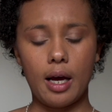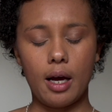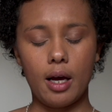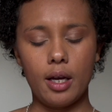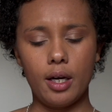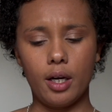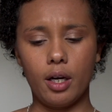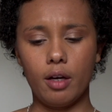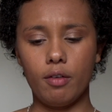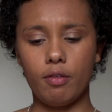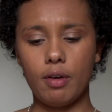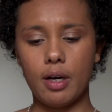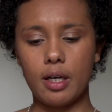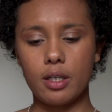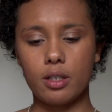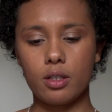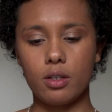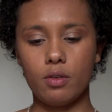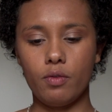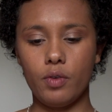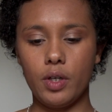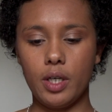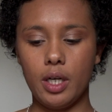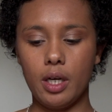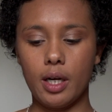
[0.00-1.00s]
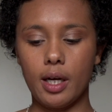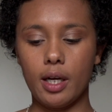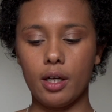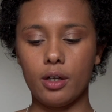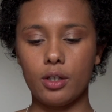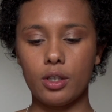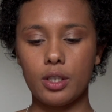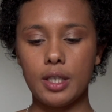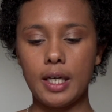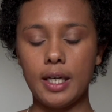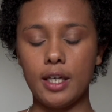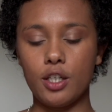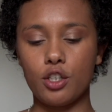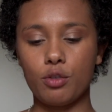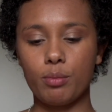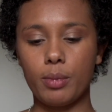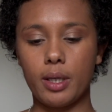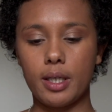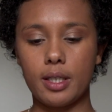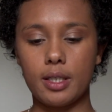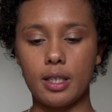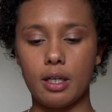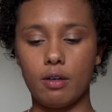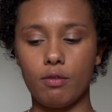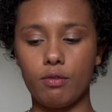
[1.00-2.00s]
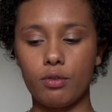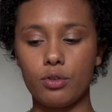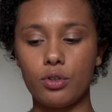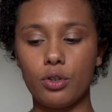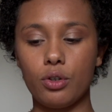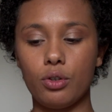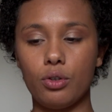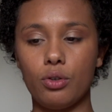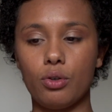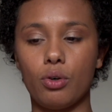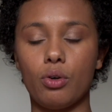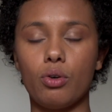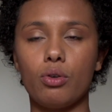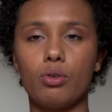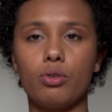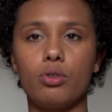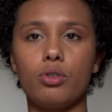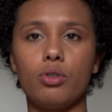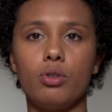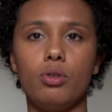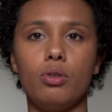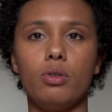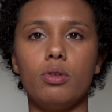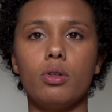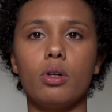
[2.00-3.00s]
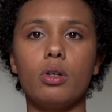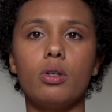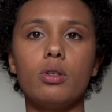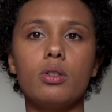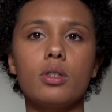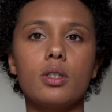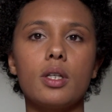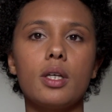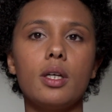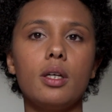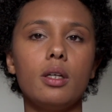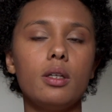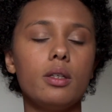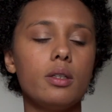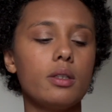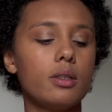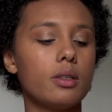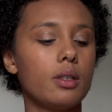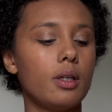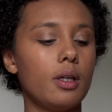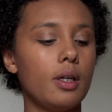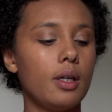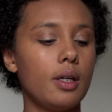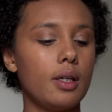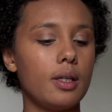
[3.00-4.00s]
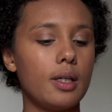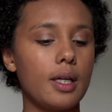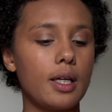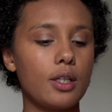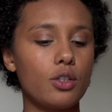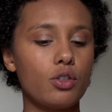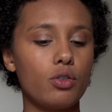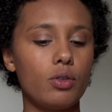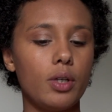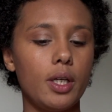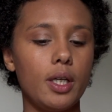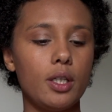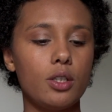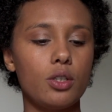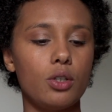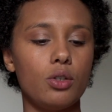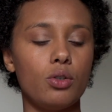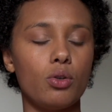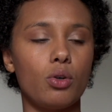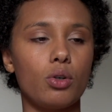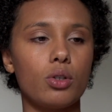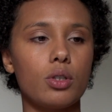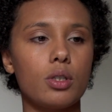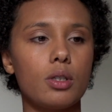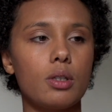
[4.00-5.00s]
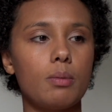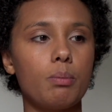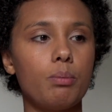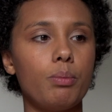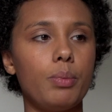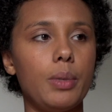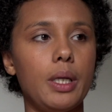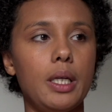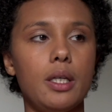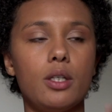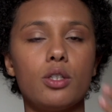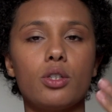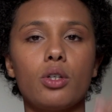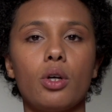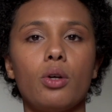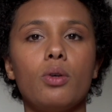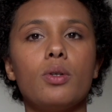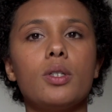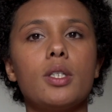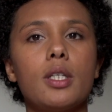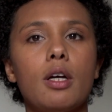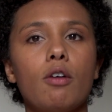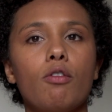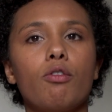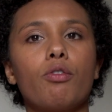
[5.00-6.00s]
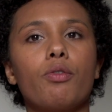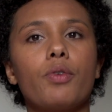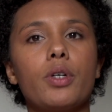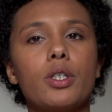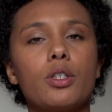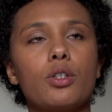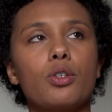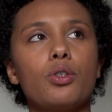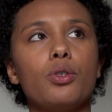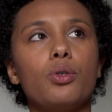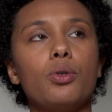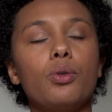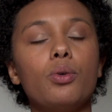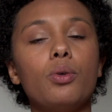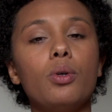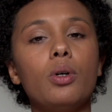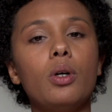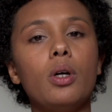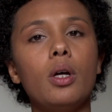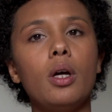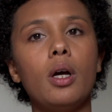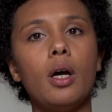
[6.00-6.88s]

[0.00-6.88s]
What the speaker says: I've had to really like teach myself to not do those things naturally, to not be so self-critical,